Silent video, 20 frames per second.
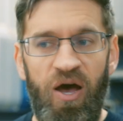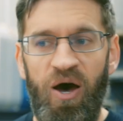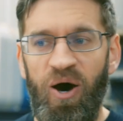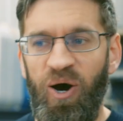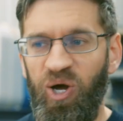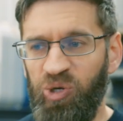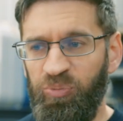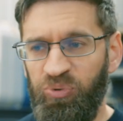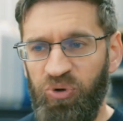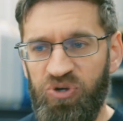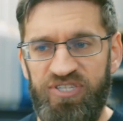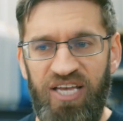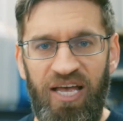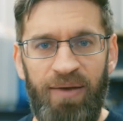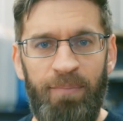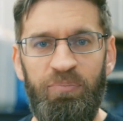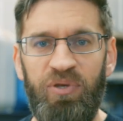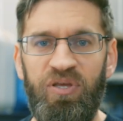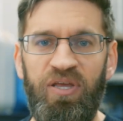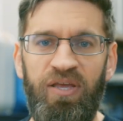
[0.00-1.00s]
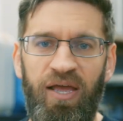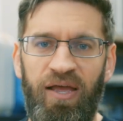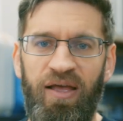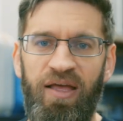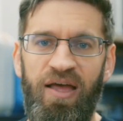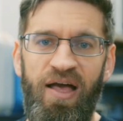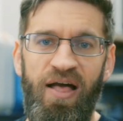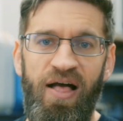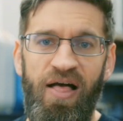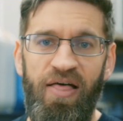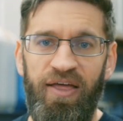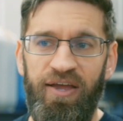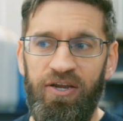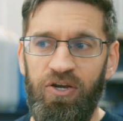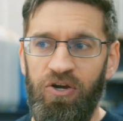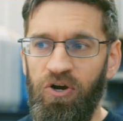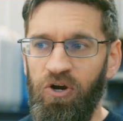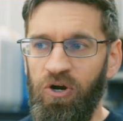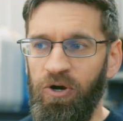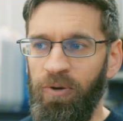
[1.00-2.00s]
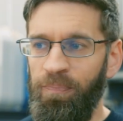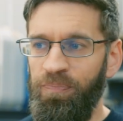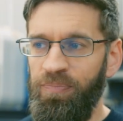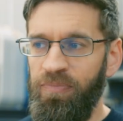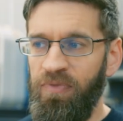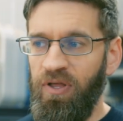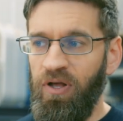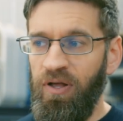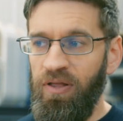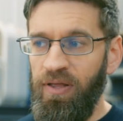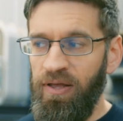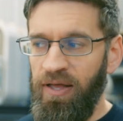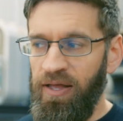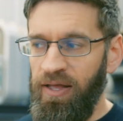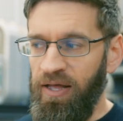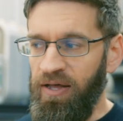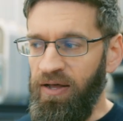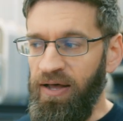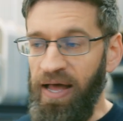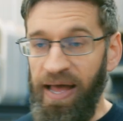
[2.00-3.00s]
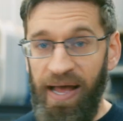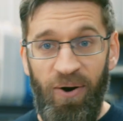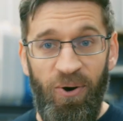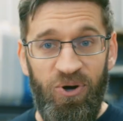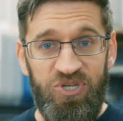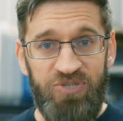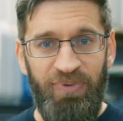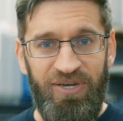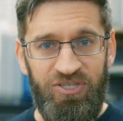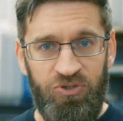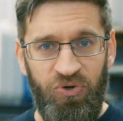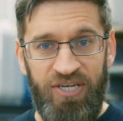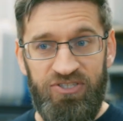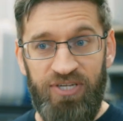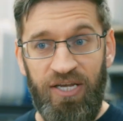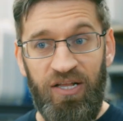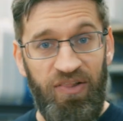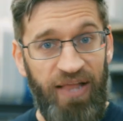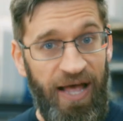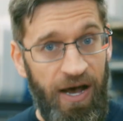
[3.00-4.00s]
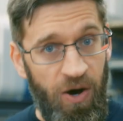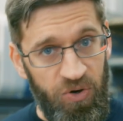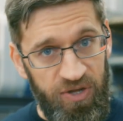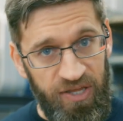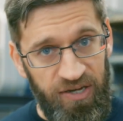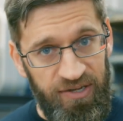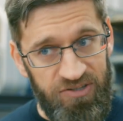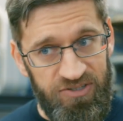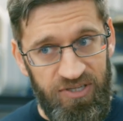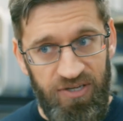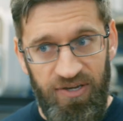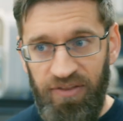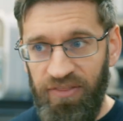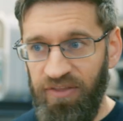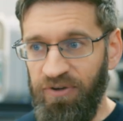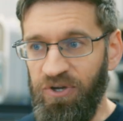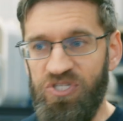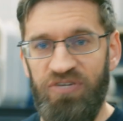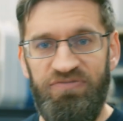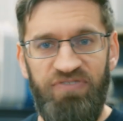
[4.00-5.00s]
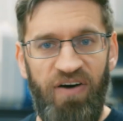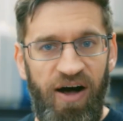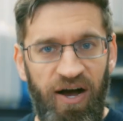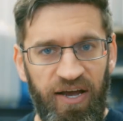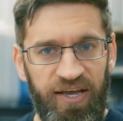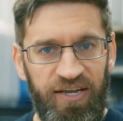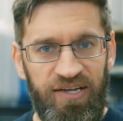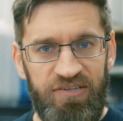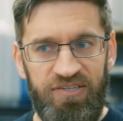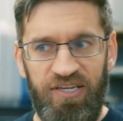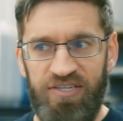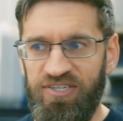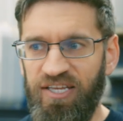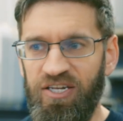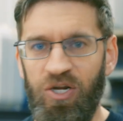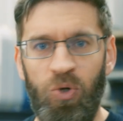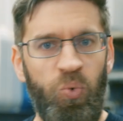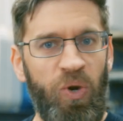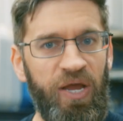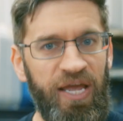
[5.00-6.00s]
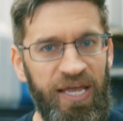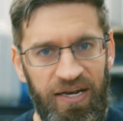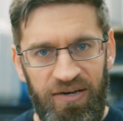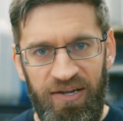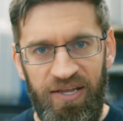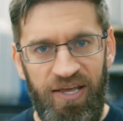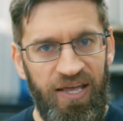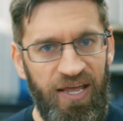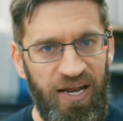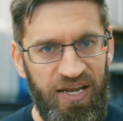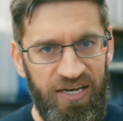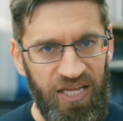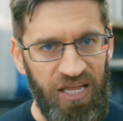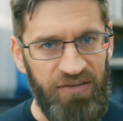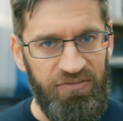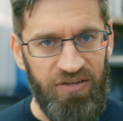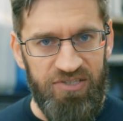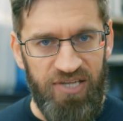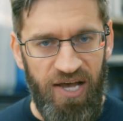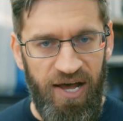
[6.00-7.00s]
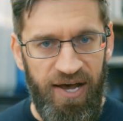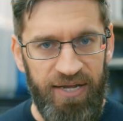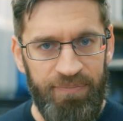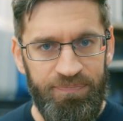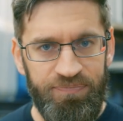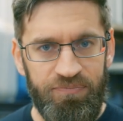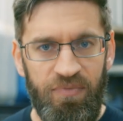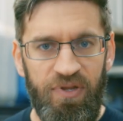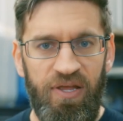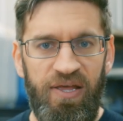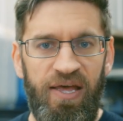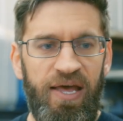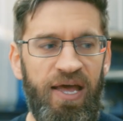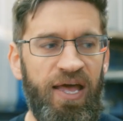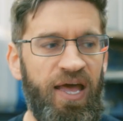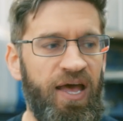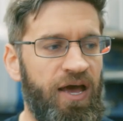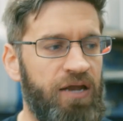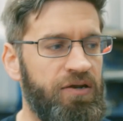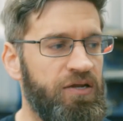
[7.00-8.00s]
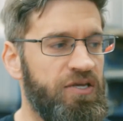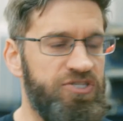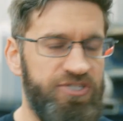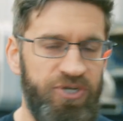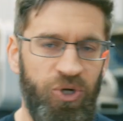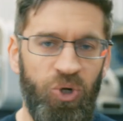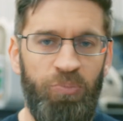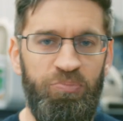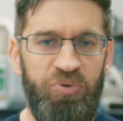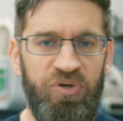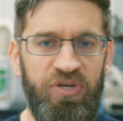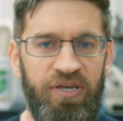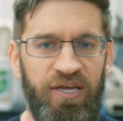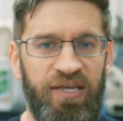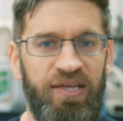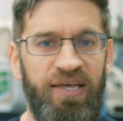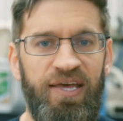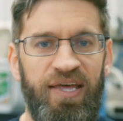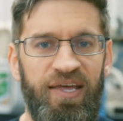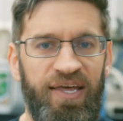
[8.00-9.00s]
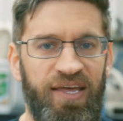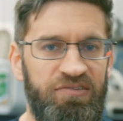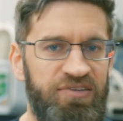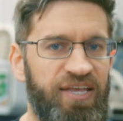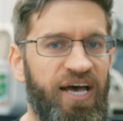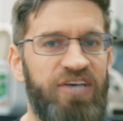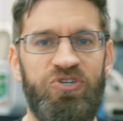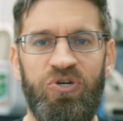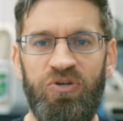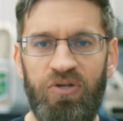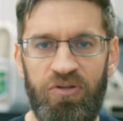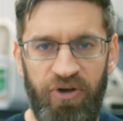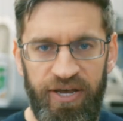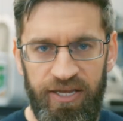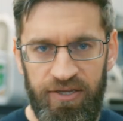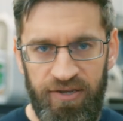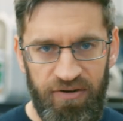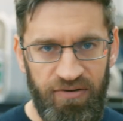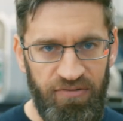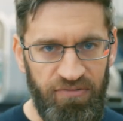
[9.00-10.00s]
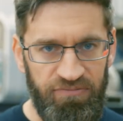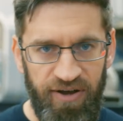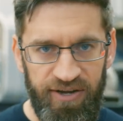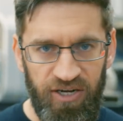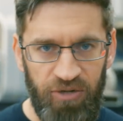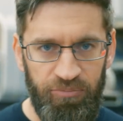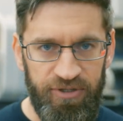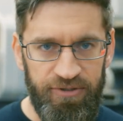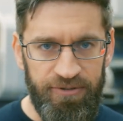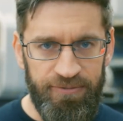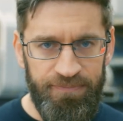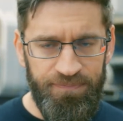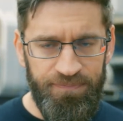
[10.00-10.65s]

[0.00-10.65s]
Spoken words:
100% being that your house basically has a cloud in it, there is fog in it, it's going to rain any given time, and 0 being a desert-like environment.